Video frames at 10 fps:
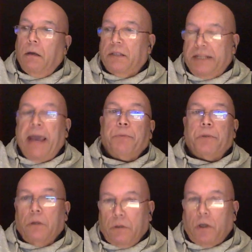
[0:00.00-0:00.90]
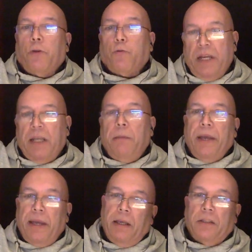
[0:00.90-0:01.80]
steps, so
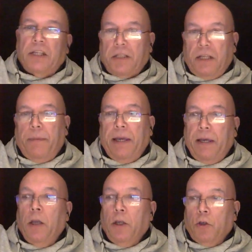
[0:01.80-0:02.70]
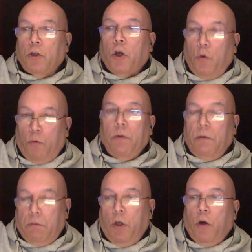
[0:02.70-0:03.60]
3DB, 6DB. So
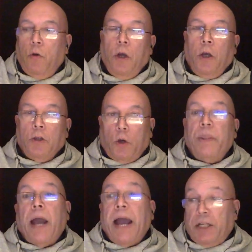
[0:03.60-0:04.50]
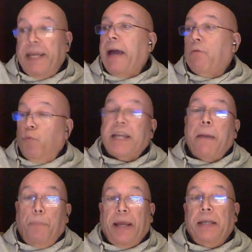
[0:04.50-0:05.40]
you know, so they actually had
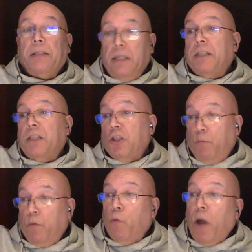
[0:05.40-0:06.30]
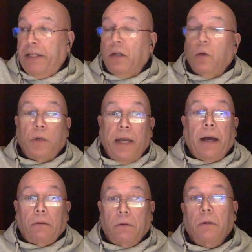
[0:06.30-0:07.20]
templates. The assistant would write it all
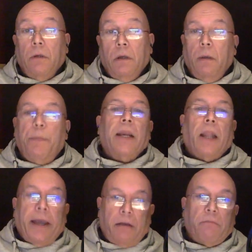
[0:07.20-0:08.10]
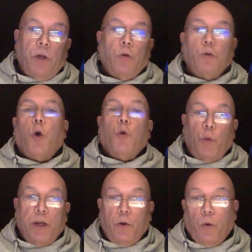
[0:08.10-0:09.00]
down, bit like you know
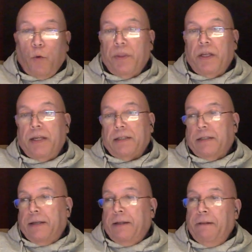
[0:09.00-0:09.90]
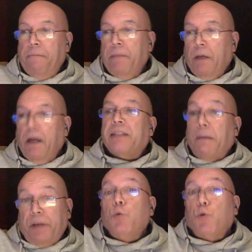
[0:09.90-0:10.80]
Total Recall with an SSL,
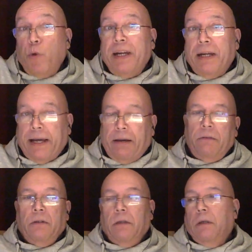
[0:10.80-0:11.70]
except it was written down,